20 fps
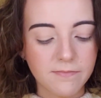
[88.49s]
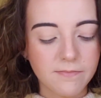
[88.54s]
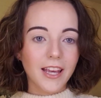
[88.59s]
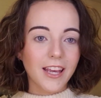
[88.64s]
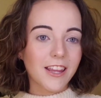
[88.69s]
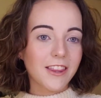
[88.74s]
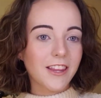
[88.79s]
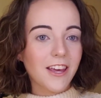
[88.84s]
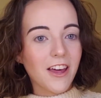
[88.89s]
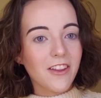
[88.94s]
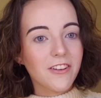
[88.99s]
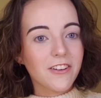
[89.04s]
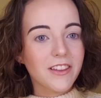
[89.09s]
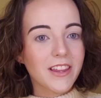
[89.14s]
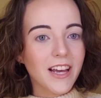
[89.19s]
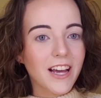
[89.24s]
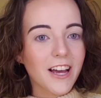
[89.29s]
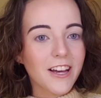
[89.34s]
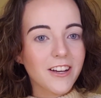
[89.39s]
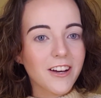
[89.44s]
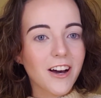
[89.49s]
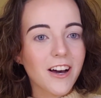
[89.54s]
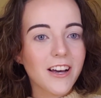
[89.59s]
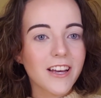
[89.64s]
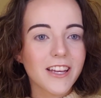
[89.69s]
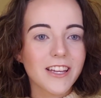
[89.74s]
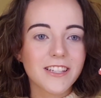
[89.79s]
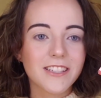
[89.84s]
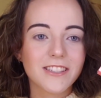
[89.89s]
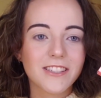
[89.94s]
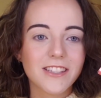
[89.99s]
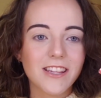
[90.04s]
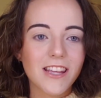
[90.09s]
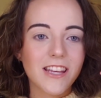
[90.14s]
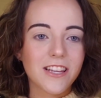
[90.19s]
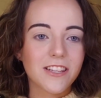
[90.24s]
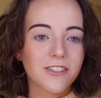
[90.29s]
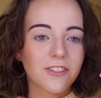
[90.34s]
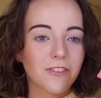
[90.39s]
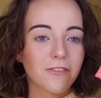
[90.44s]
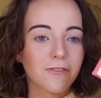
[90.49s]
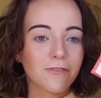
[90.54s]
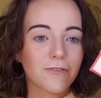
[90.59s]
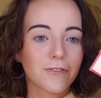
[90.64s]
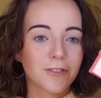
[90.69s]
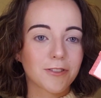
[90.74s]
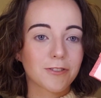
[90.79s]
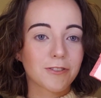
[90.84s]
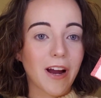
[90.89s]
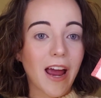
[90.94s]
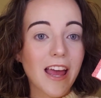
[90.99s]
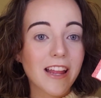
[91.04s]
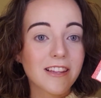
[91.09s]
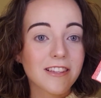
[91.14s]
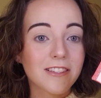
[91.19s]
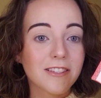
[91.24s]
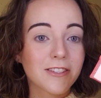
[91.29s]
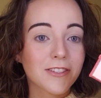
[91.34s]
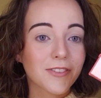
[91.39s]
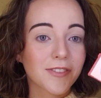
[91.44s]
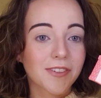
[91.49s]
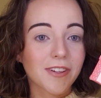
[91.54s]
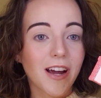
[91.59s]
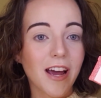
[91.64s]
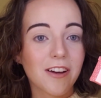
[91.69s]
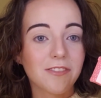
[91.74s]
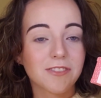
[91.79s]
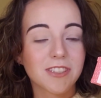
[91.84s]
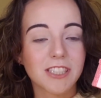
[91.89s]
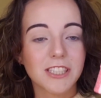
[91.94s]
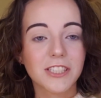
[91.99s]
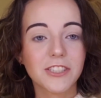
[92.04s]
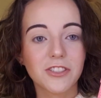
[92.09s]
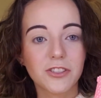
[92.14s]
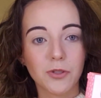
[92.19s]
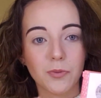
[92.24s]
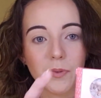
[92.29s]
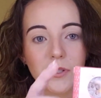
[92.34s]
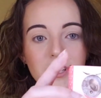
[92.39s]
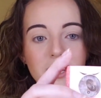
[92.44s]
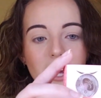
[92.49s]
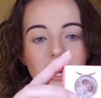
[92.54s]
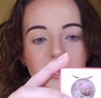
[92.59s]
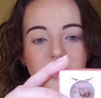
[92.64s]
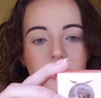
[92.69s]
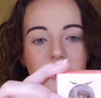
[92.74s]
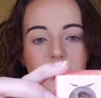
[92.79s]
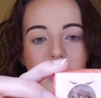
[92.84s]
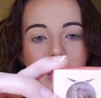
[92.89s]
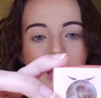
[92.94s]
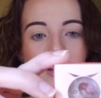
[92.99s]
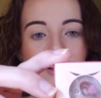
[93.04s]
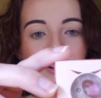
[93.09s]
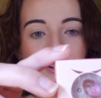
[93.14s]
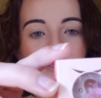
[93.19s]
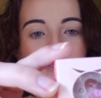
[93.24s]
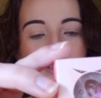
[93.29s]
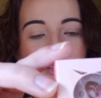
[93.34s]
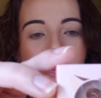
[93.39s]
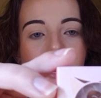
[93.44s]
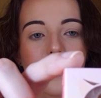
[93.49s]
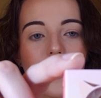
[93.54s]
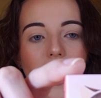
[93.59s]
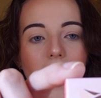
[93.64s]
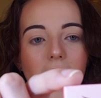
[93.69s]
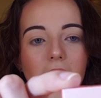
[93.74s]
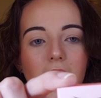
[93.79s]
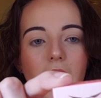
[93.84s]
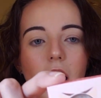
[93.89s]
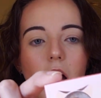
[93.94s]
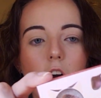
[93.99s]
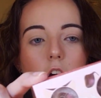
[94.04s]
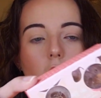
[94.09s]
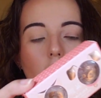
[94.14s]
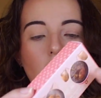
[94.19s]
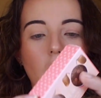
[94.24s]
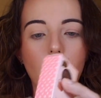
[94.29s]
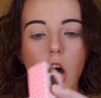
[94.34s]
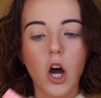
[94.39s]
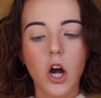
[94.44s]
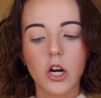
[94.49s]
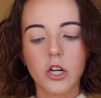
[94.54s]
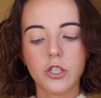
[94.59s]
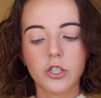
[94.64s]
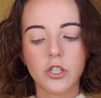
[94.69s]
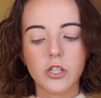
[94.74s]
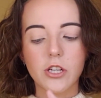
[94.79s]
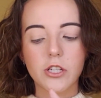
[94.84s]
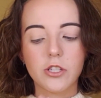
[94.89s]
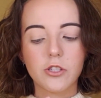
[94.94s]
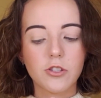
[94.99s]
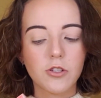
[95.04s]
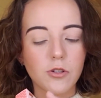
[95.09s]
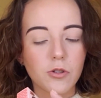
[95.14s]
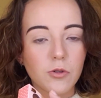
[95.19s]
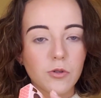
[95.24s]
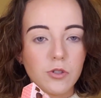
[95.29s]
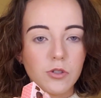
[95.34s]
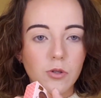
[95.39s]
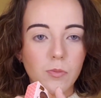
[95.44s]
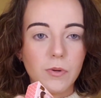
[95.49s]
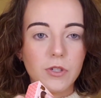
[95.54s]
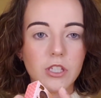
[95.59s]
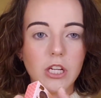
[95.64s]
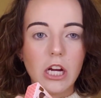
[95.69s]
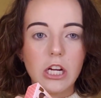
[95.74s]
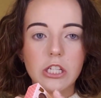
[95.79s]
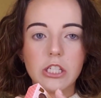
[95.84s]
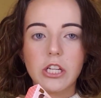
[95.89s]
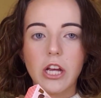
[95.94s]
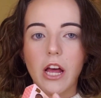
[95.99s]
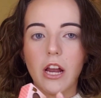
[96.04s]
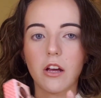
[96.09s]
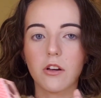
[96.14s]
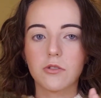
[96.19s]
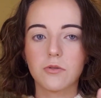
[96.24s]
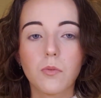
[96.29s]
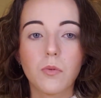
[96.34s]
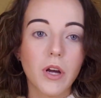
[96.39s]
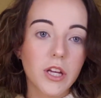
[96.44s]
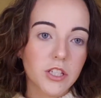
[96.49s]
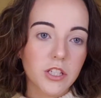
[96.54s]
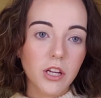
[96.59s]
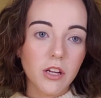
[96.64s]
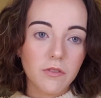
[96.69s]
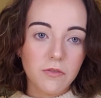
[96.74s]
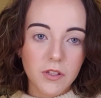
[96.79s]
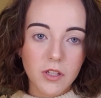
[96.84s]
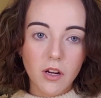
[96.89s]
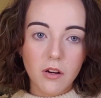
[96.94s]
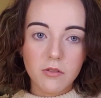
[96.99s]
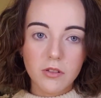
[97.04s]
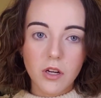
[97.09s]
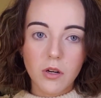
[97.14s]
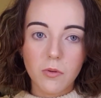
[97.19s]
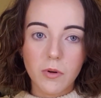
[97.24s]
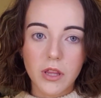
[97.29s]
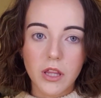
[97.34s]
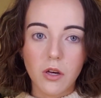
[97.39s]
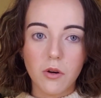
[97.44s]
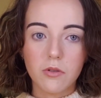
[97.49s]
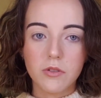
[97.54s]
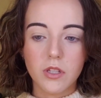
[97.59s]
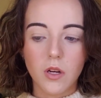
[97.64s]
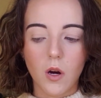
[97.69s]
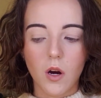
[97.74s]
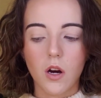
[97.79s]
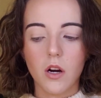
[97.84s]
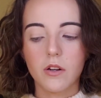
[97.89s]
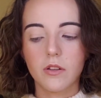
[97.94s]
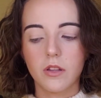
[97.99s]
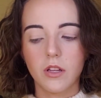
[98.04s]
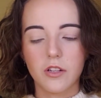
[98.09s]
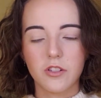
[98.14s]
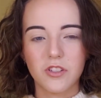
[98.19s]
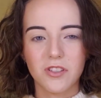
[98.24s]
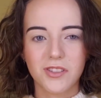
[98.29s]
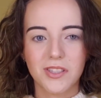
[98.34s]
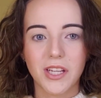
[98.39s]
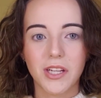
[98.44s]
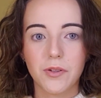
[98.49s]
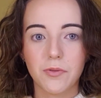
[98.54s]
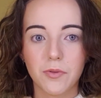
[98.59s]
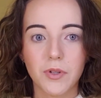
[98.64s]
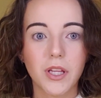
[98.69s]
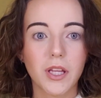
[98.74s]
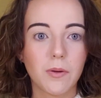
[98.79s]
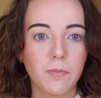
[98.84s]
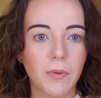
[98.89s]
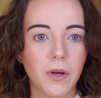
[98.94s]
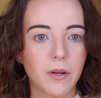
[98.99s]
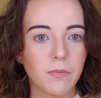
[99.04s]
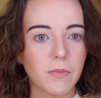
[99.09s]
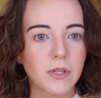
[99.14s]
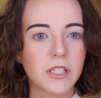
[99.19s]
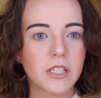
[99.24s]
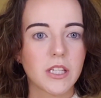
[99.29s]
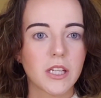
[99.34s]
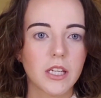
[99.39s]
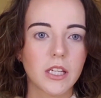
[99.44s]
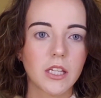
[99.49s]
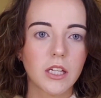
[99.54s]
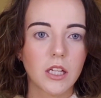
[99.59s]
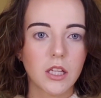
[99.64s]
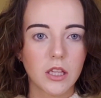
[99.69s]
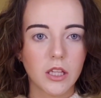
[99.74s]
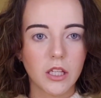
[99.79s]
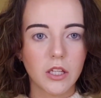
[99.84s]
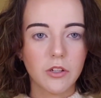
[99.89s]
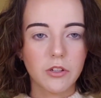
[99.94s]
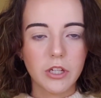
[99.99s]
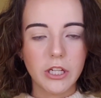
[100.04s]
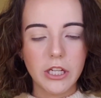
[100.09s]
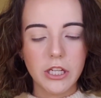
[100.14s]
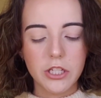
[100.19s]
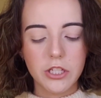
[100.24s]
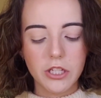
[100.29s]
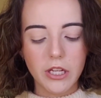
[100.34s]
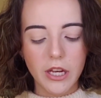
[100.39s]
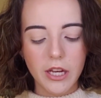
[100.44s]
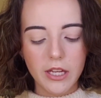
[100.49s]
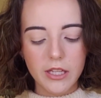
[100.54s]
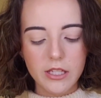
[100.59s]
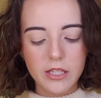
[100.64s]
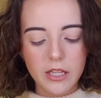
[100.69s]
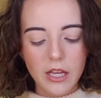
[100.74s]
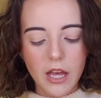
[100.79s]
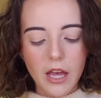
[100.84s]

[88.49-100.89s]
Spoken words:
And the other thing I got is these Friends Forever Super Shock shadows. They are just two Super Shock shadows, which if you don't know what those are, they're just like really pigmented glittery shades.